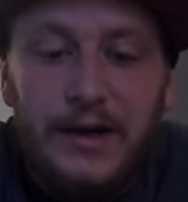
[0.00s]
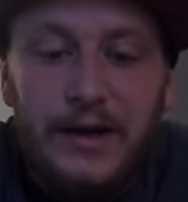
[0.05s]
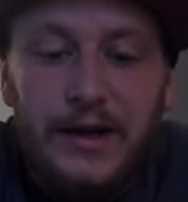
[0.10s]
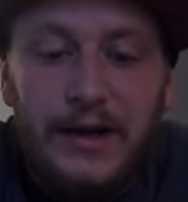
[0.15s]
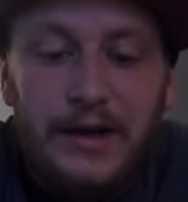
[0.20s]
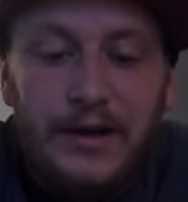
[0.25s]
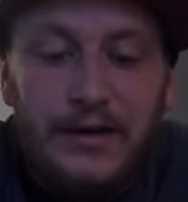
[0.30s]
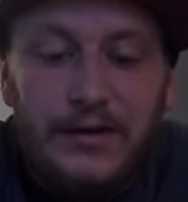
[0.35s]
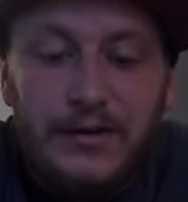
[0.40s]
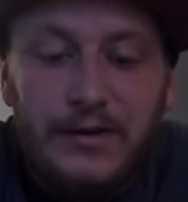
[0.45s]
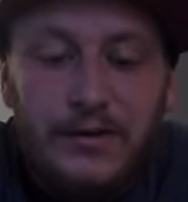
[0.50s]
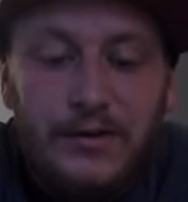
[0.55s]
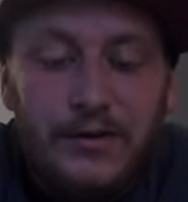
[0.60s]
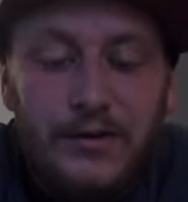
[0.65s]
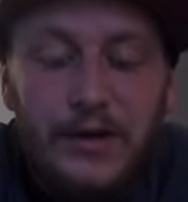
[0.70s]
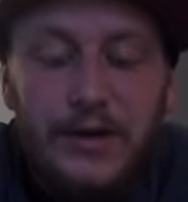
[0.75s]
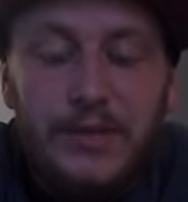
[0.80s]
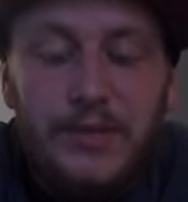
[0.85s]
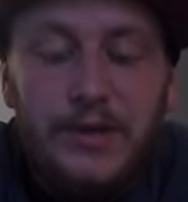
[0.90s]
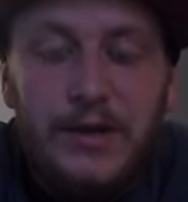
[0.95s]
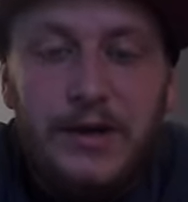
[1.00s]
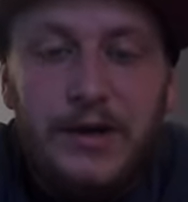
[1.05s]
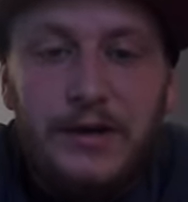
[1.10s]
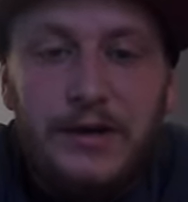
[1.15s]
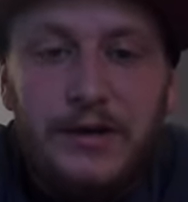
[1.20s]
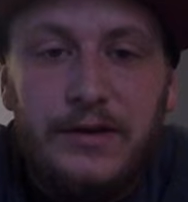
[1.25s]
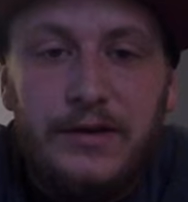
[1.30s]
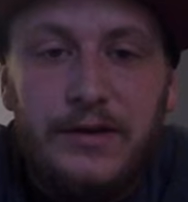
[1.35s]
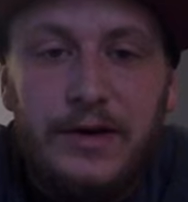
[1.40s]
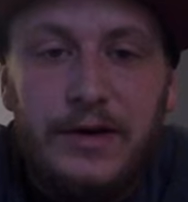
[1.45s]
and it's a great
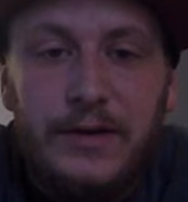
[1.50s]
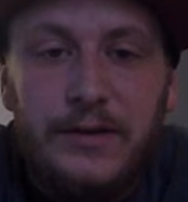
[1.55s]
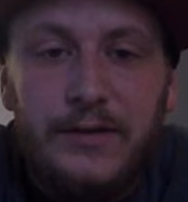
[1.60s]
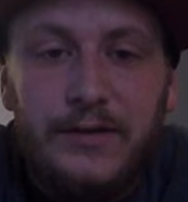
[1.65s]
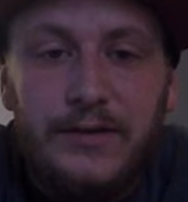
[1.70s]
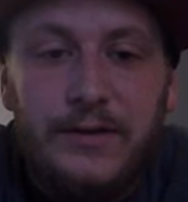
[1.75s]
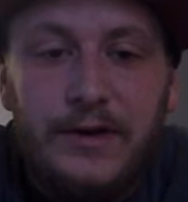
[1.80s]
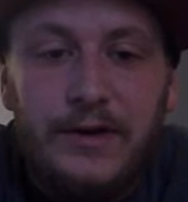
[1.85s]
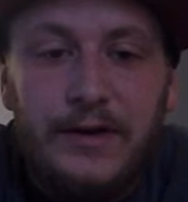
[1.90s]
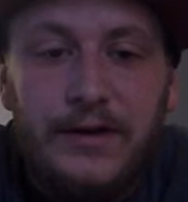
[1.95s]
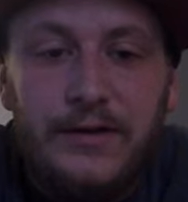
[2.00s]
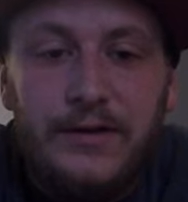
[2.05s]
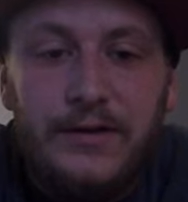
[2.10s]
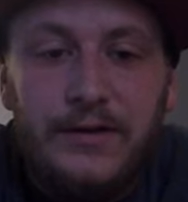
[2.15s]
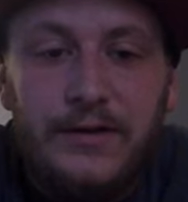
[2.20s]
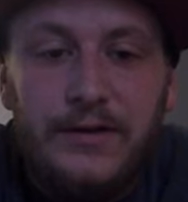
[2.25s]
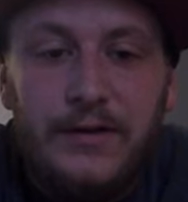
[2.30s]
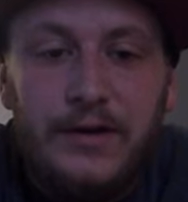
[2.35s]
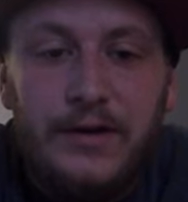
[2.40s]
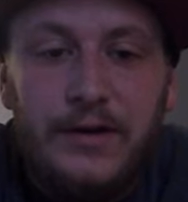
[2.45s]
bonding time for us.